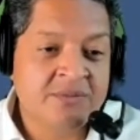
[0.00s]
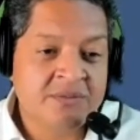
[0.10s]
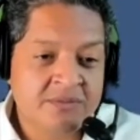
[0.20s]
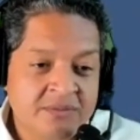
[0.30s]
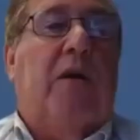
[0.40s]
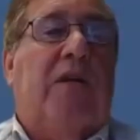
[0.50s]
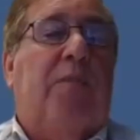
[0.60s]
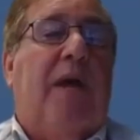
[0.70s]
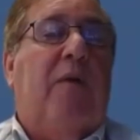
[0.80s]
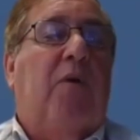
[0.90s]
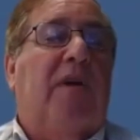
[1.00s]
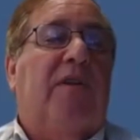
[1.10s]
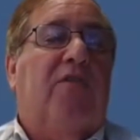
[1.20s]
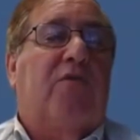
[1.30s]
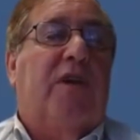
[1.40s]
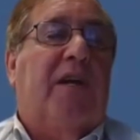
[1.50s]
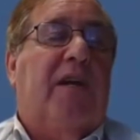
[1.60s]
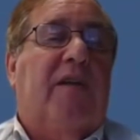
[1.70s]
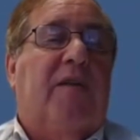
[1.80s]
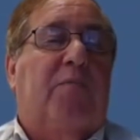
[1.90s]
Yeah, you know, in the payroll industry,
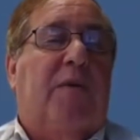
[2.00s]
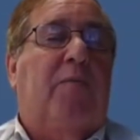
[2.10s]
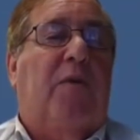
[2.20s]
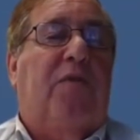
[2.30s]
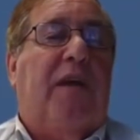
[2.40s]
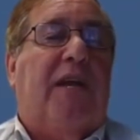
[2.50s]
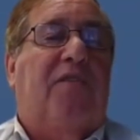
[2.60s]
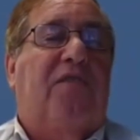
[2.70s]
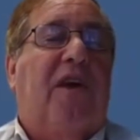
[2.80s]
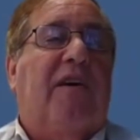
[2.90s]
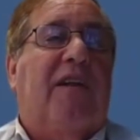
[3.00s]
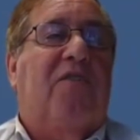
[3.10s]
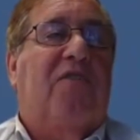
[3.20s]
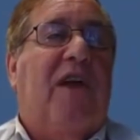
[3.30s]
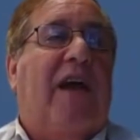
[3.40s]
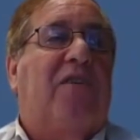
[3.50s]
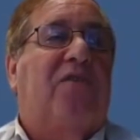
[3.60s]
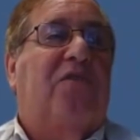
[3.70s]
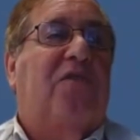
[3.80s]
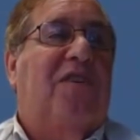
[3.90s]
people think it's selling
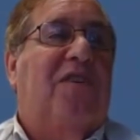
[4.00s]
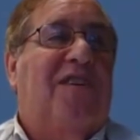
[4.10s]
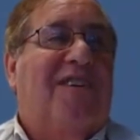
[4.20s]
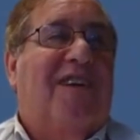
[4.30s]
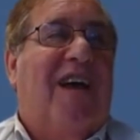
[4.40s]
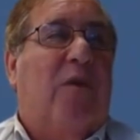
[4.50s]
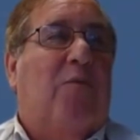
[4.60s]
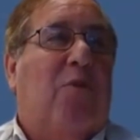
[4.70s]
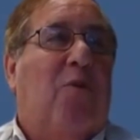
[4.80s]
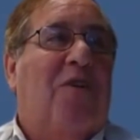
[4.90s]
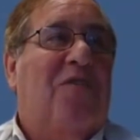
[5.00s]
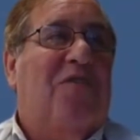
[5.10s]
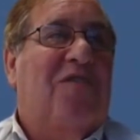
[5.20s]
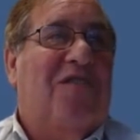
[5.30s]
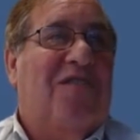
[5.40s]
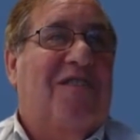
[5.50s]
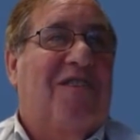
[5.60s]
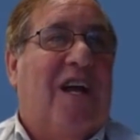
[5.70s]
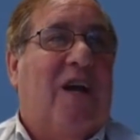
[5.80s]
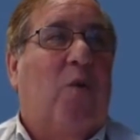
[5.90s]
checks and reports
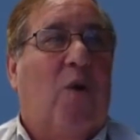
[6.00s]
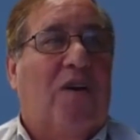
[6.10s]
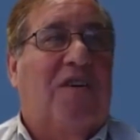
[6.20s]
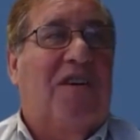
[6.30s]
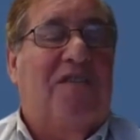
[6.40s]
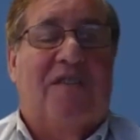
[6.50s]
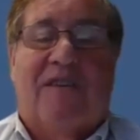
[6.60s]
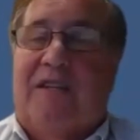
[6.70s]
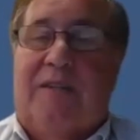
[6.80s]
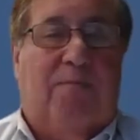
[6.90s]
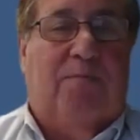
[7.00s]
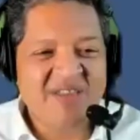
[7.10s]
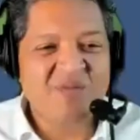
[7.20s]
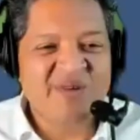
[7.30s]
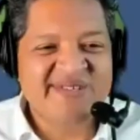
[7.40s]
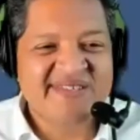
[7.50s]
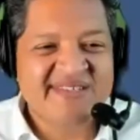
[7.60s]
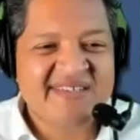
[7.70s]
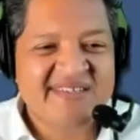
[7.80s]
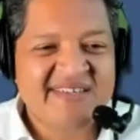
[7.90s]
and quarterlies and numbers.
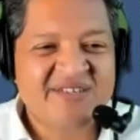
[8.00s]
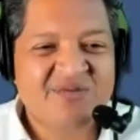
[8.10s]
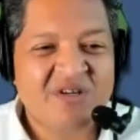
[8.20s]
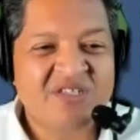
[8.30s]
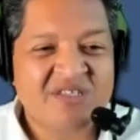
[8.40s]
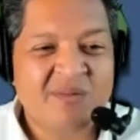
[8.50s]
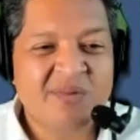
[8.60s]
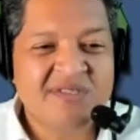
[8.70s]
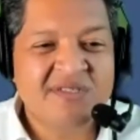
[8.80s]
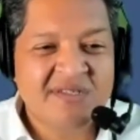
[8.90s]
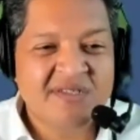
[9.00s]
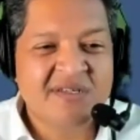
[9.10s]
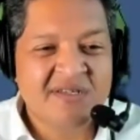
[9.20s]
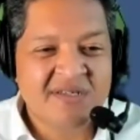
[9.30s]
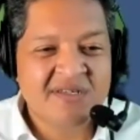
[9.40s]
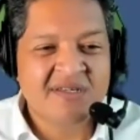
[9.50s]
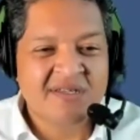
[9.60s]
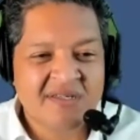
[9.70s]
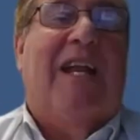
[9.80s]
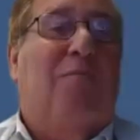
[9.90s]
It's crunching numbers. It's
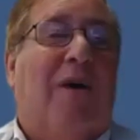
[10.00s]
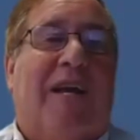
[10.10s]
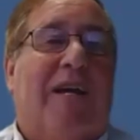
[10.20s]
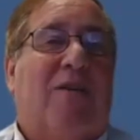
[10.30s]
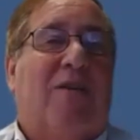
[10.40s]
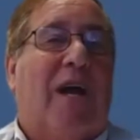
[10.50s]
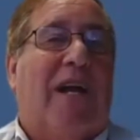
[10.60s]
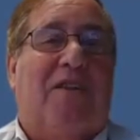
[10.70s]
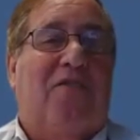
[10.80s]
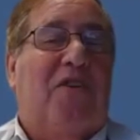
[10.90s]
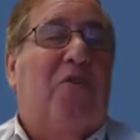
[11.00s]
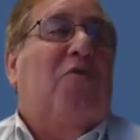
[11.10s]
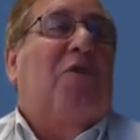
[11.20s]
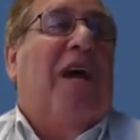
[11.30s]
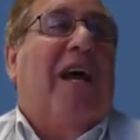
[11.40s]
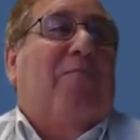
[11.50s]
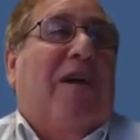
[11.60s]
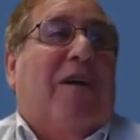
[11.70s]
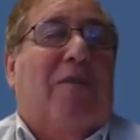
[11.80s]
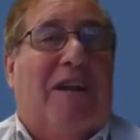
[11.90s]
not. Anybody can write a. You could write.
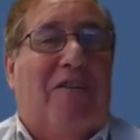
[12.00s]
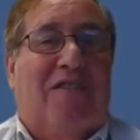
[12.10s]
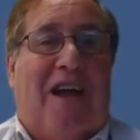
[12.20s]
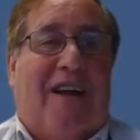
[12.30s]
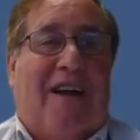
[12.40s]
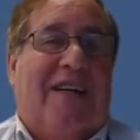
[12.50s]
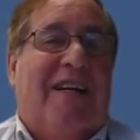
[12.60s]
Anybody can write a check.